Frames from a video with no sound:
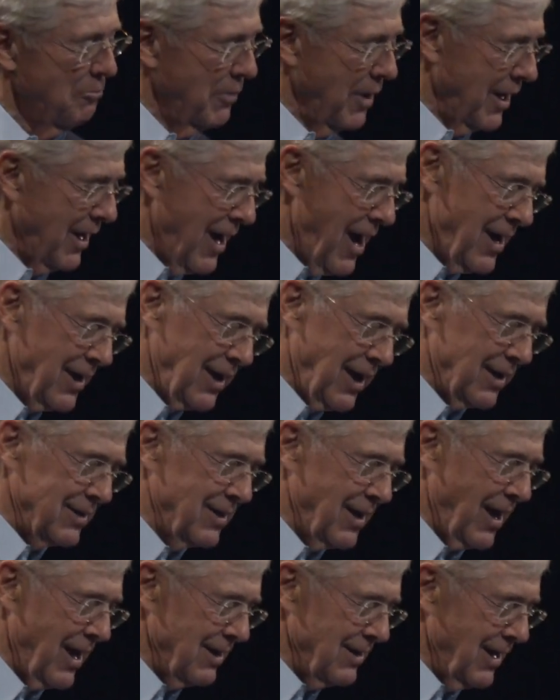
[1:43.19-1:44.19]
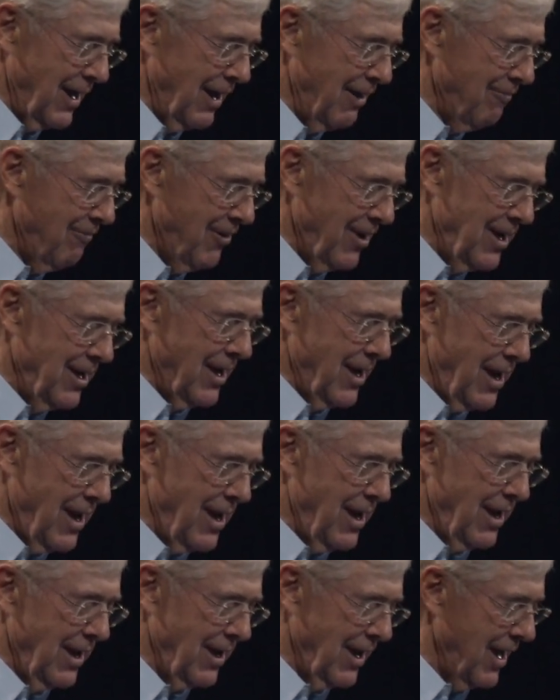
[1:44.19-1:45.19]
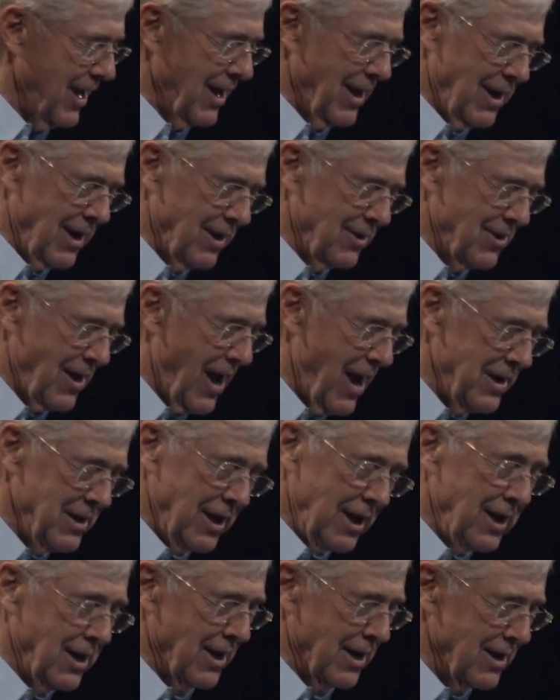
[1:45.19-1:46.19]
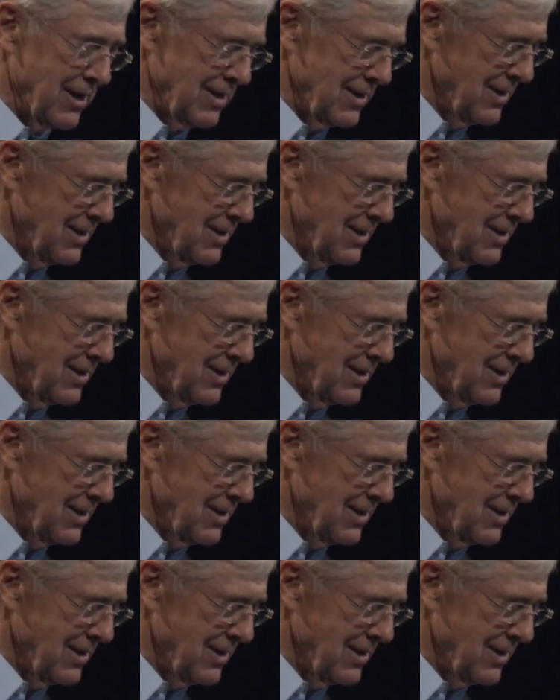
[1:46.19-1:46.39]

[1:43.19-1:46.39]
but I get that every day, and I need it.